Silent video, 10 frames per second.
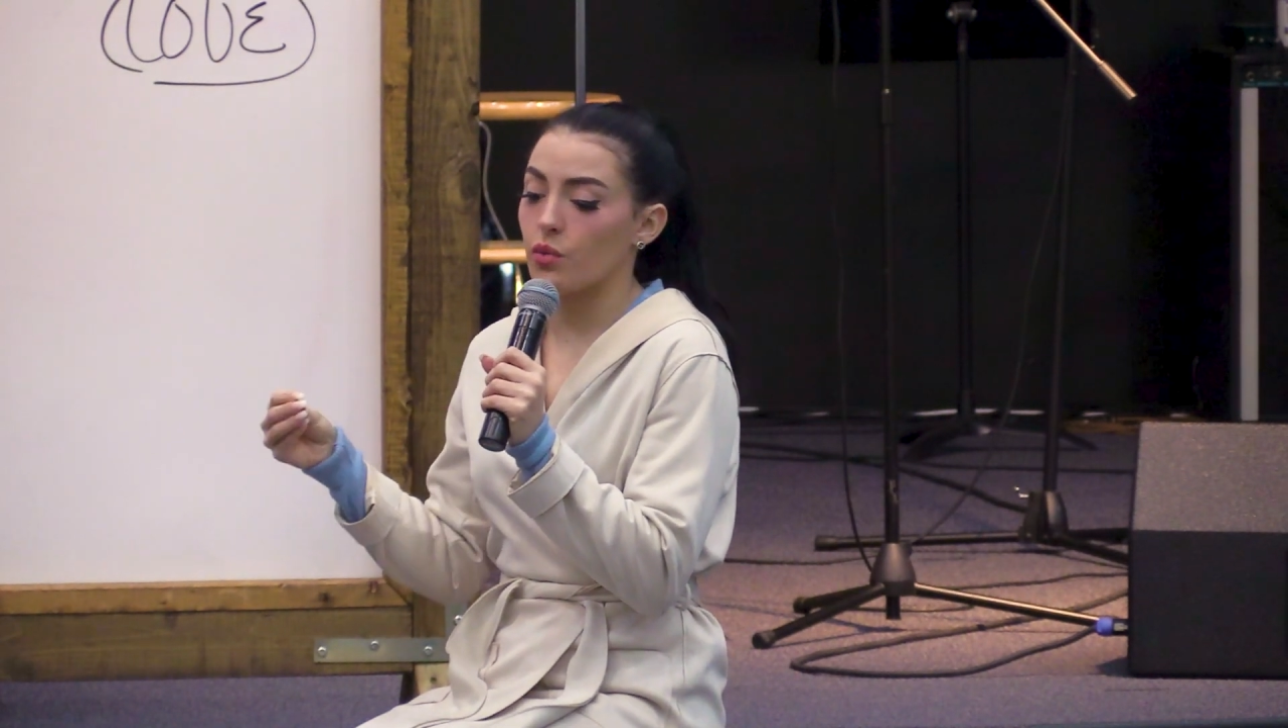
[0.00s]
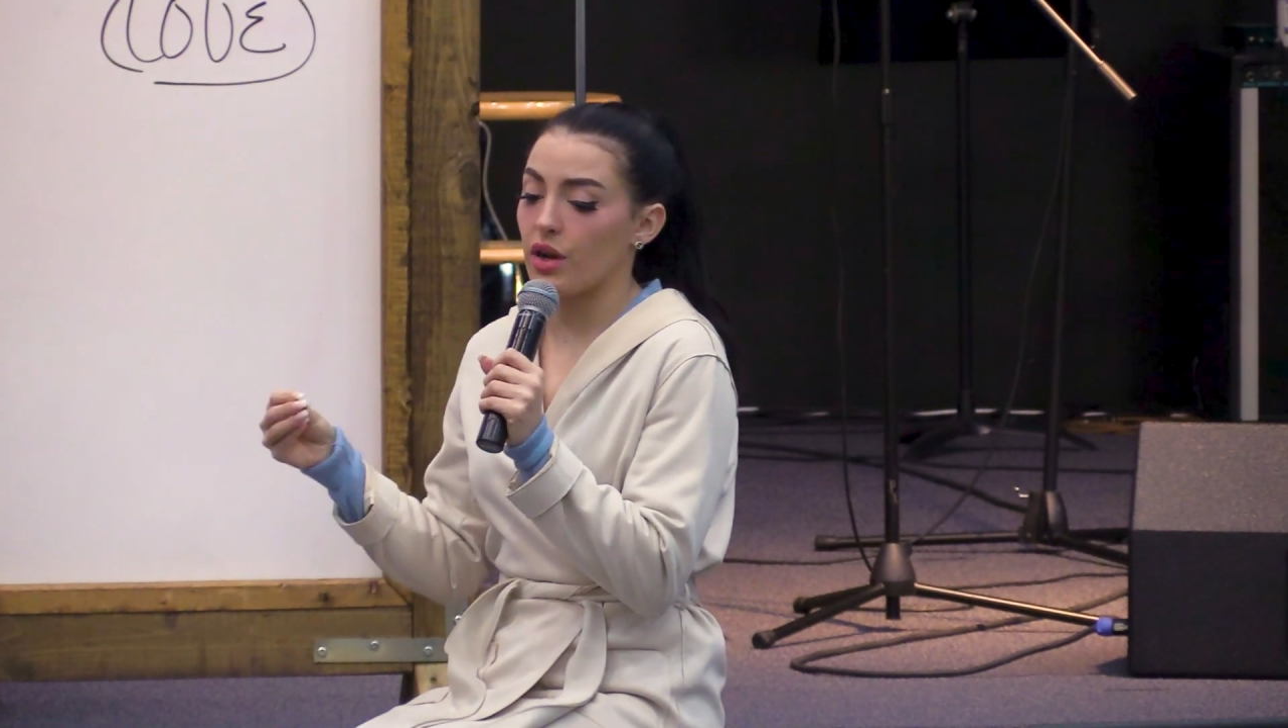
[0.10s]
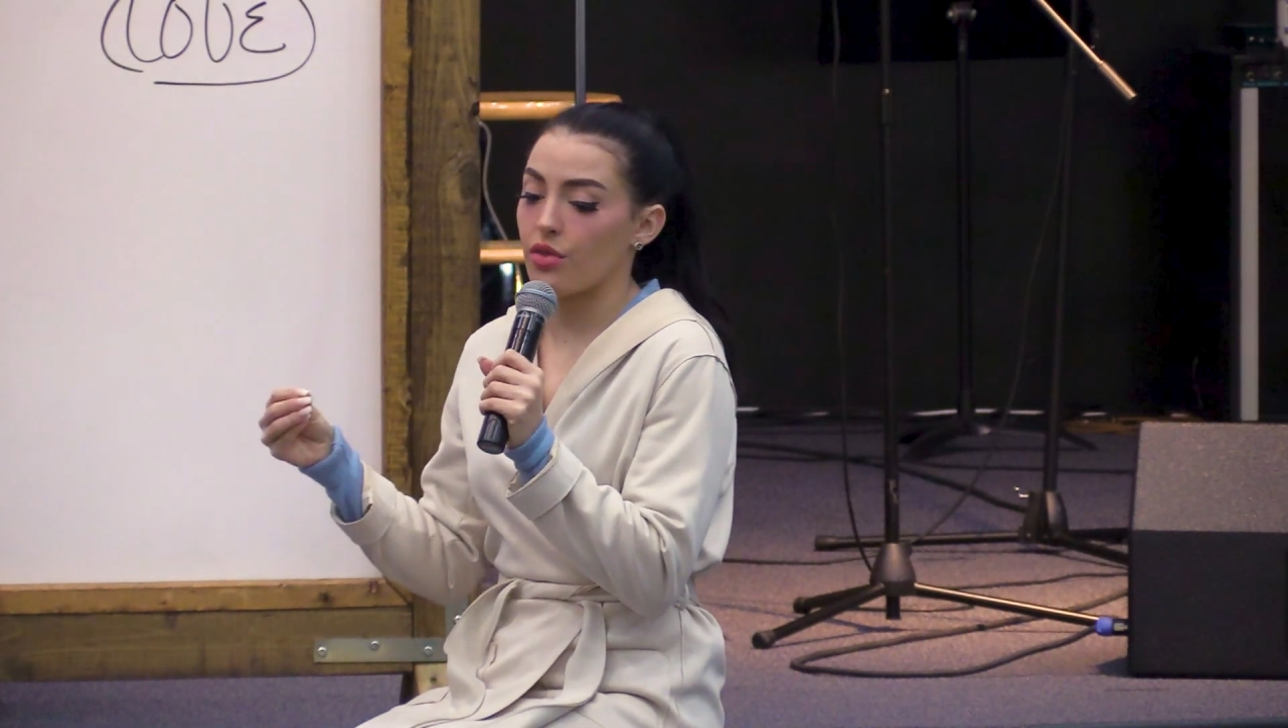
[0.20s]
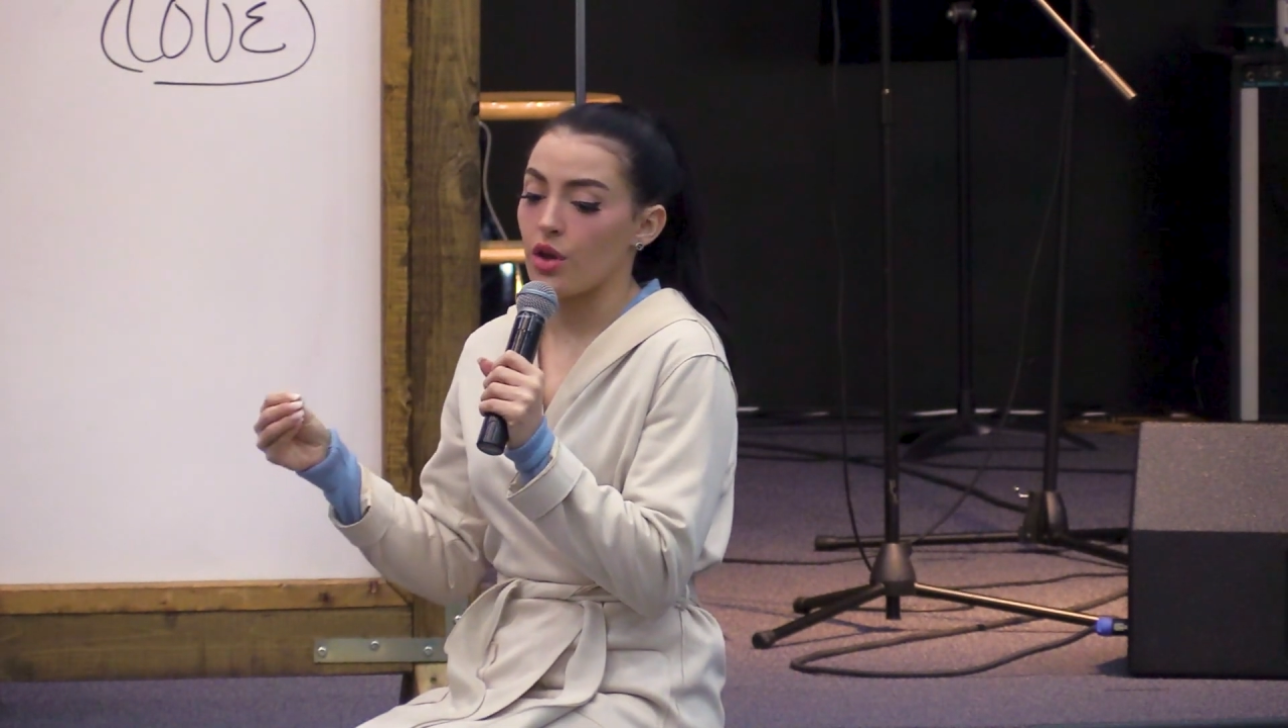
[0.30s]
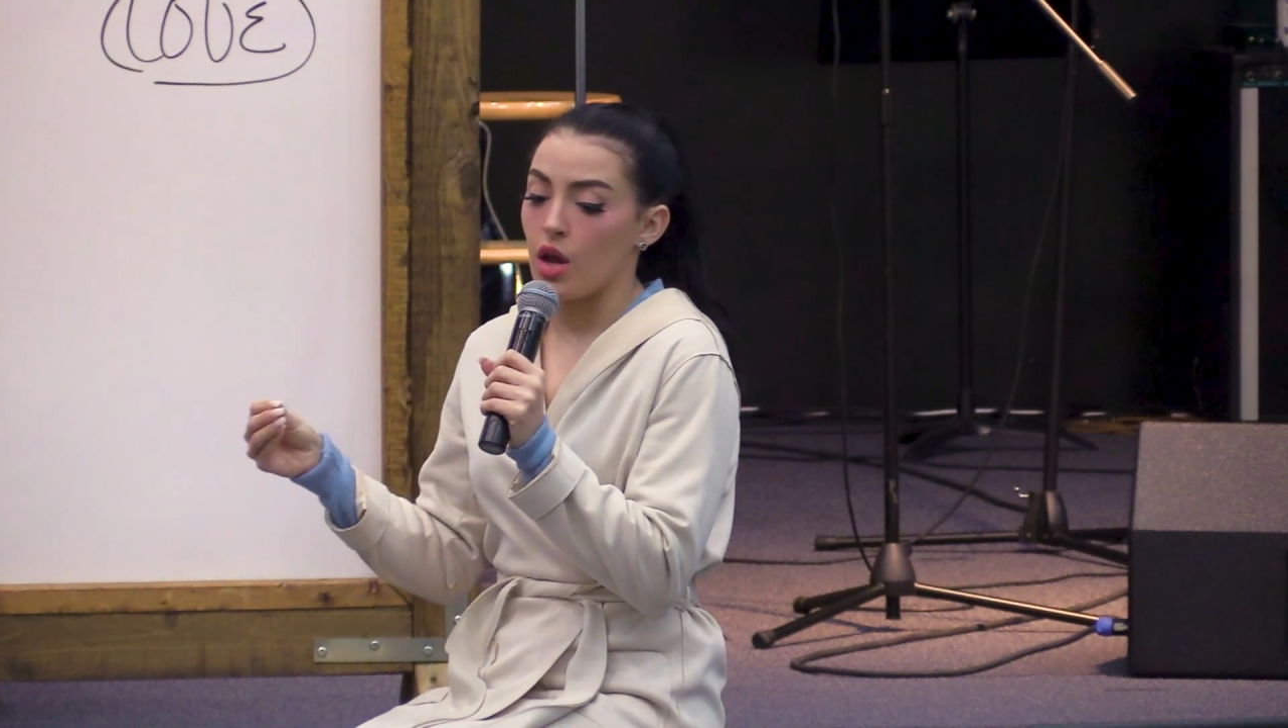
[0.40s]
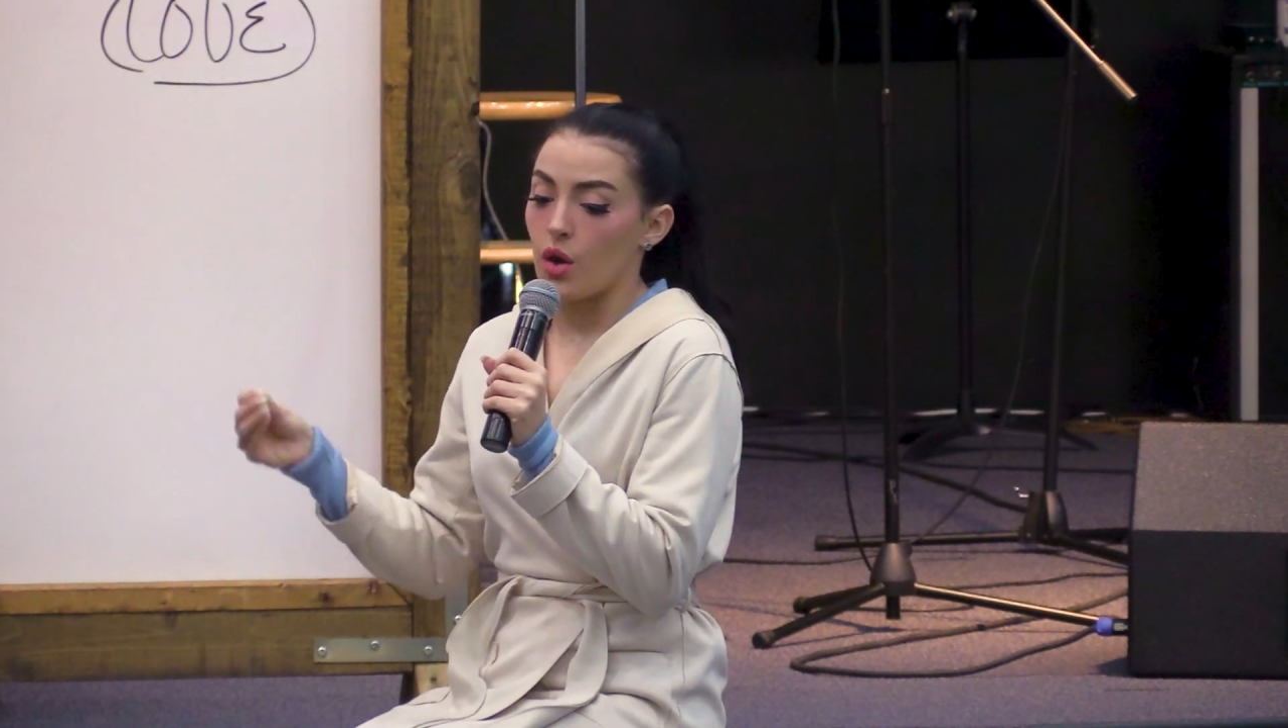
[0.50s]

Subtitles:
with